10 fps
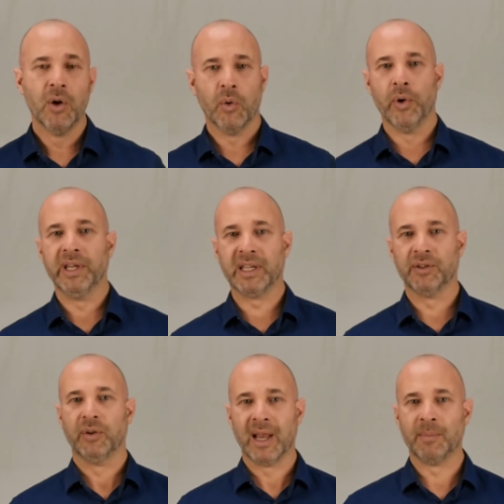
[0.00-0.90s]
or you can
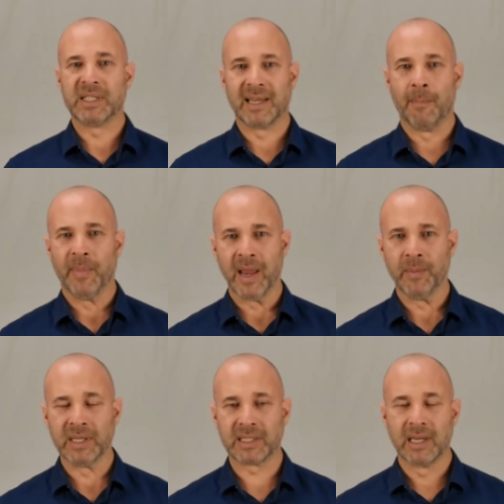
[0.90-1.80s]
do lump sum
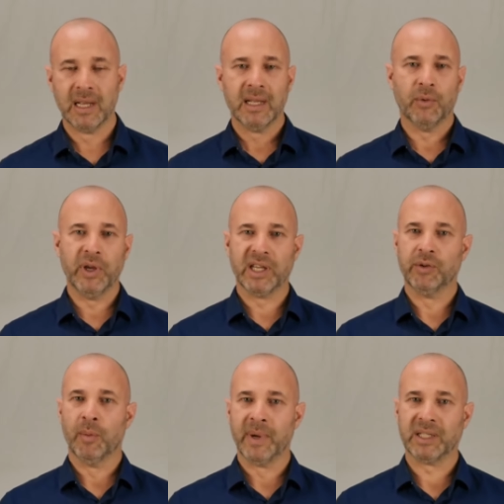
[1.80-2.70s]
payments, or you can
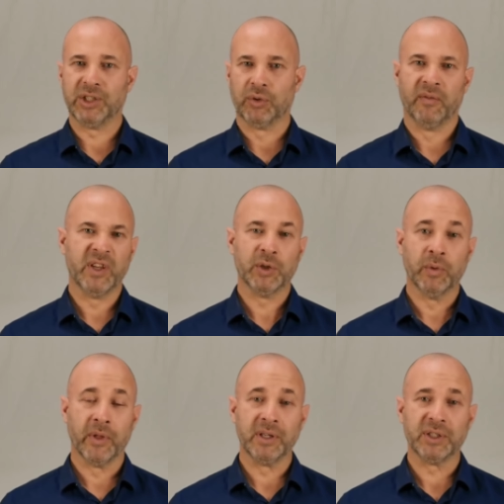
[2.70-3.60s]
do a mixture of the two
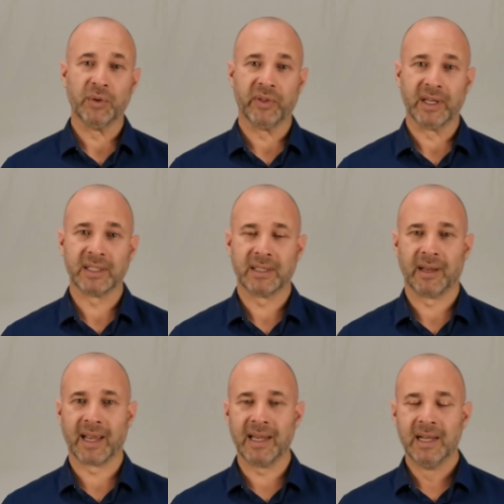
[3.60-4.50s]
of those 2 things.
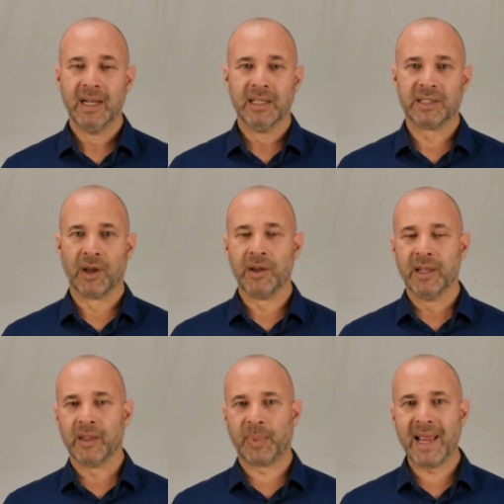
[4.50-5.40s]
Okay, so
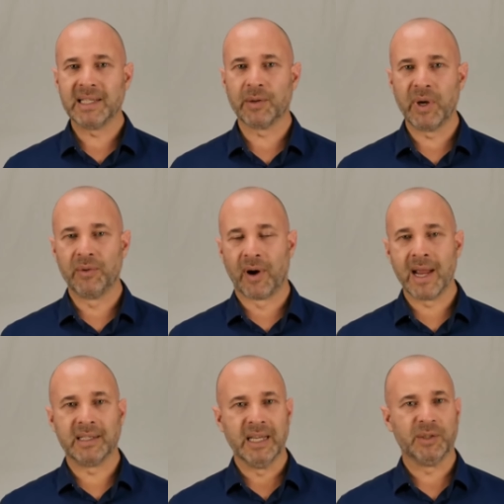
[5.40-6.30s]
the plans that we
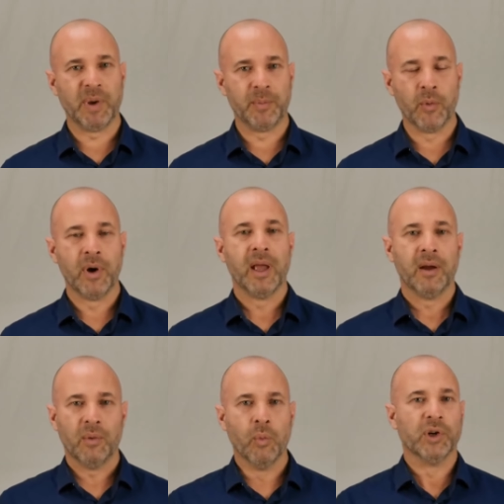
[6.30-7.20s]
write teach people
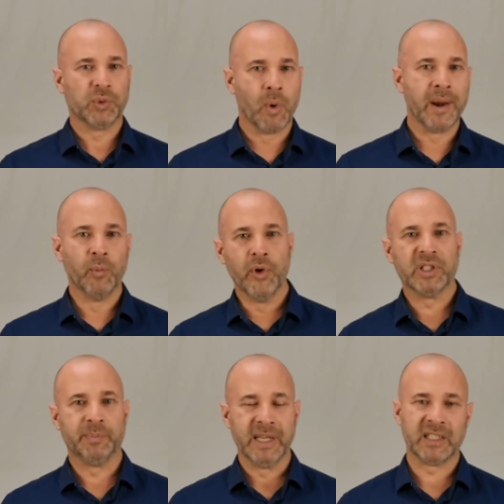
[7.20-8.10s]
which one
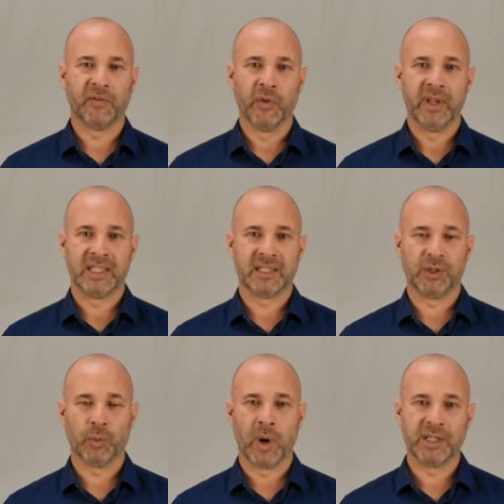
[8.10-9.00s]
works best for their
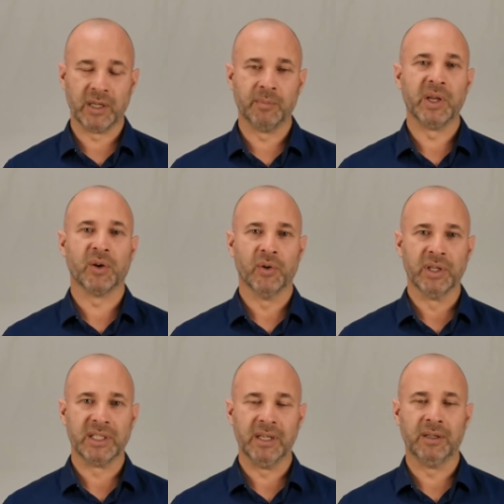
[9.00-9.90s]
situation,
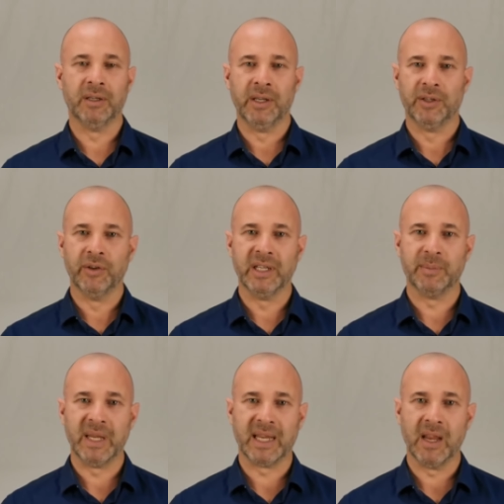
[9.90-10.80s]
because you do need
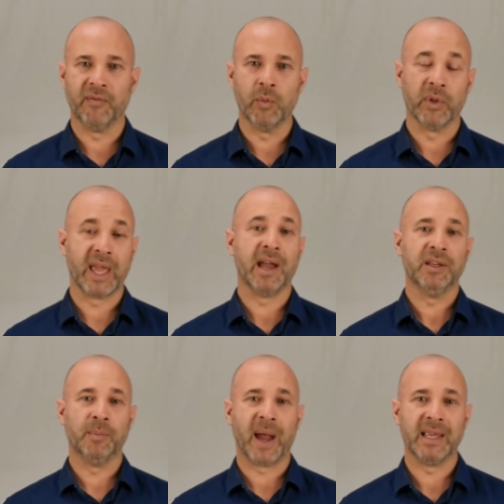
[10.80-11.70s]
to be careful with how
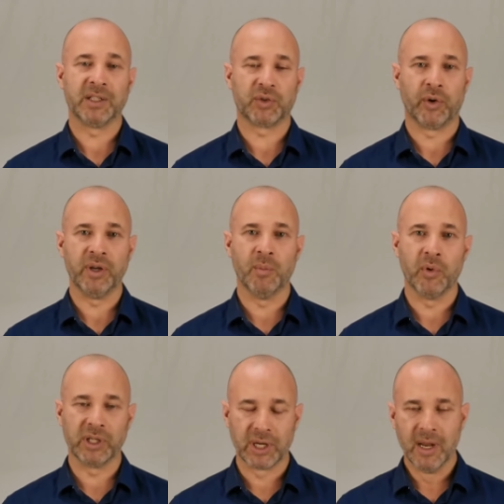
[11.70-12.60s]
you pay extra on your
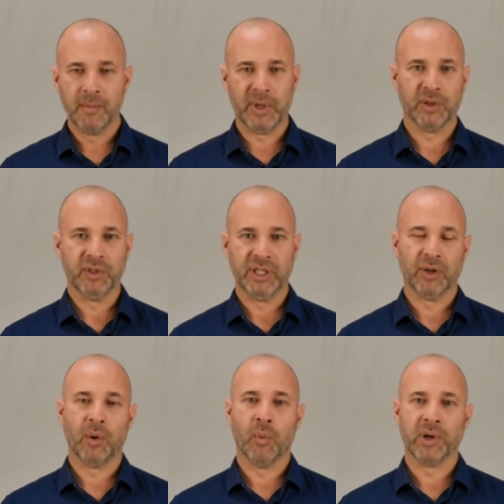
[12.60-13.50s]
mortgage, because you
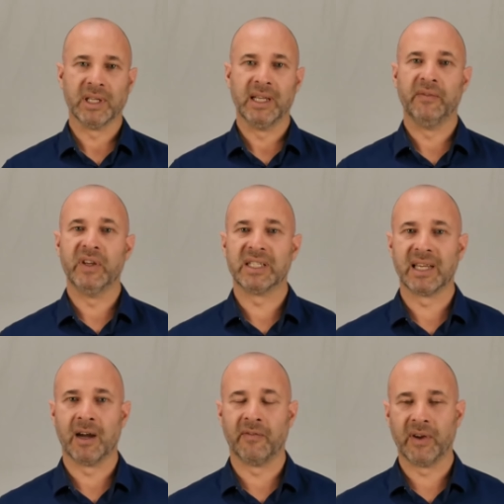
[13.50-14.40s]
don't want to leave
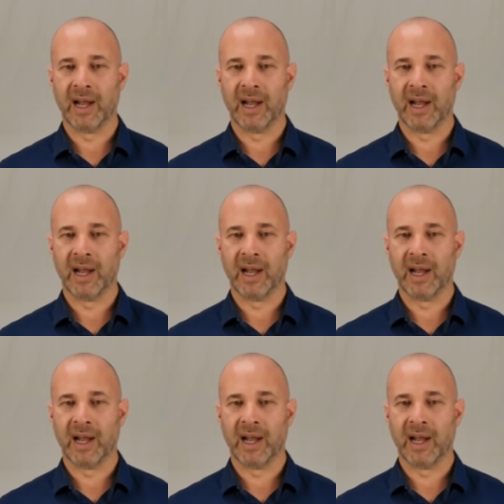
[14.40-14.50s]
yourself